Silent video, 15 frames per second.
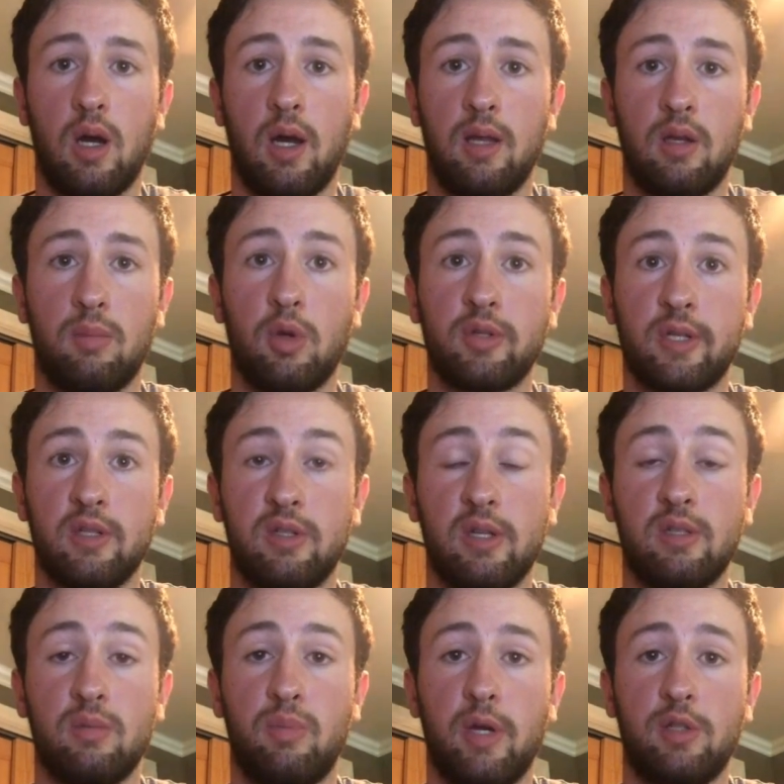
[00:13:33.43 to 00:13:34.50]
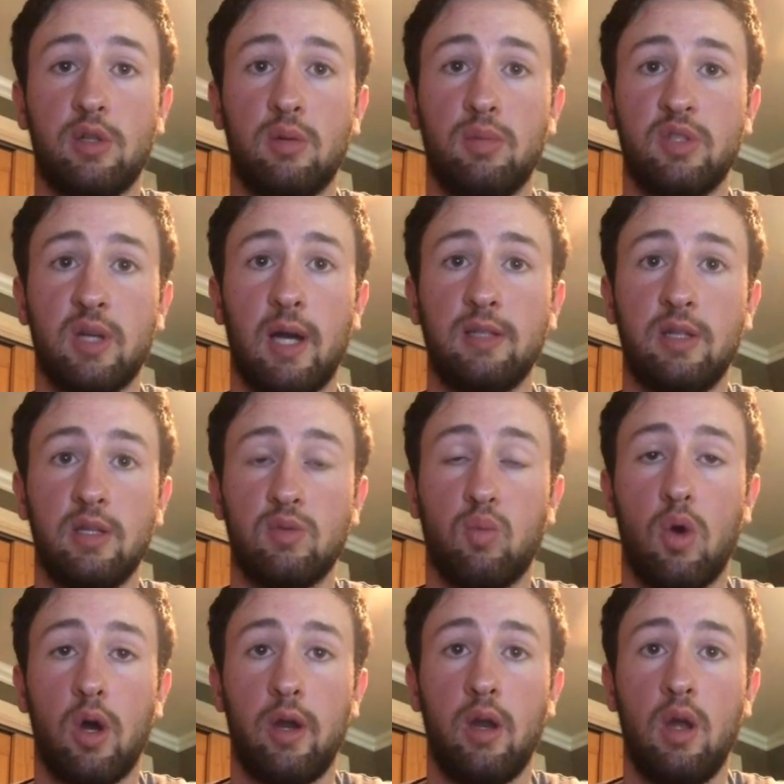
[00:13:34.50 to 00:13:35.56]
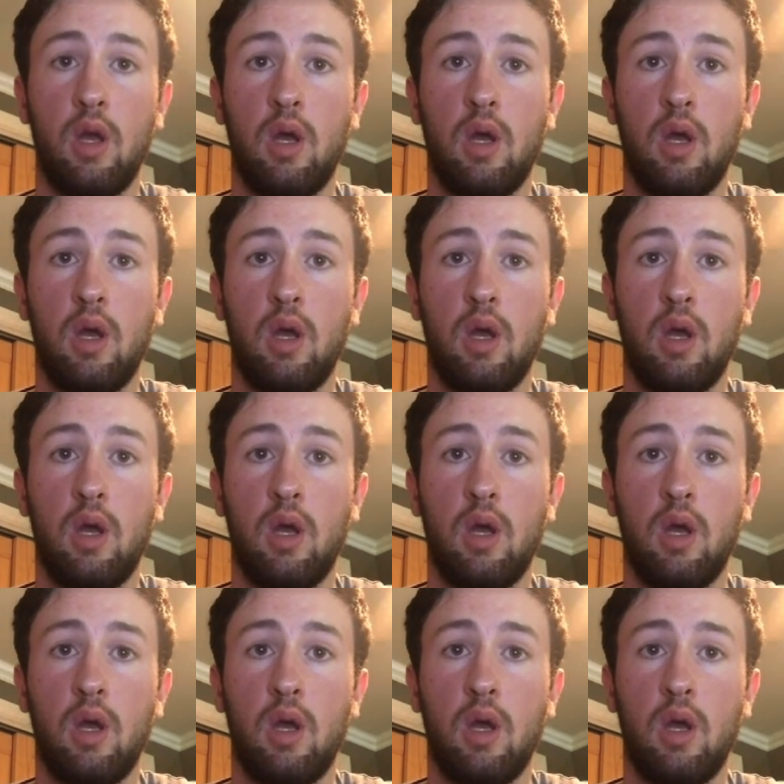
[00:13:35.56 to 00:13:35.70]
and their most consistent pitcher besides his one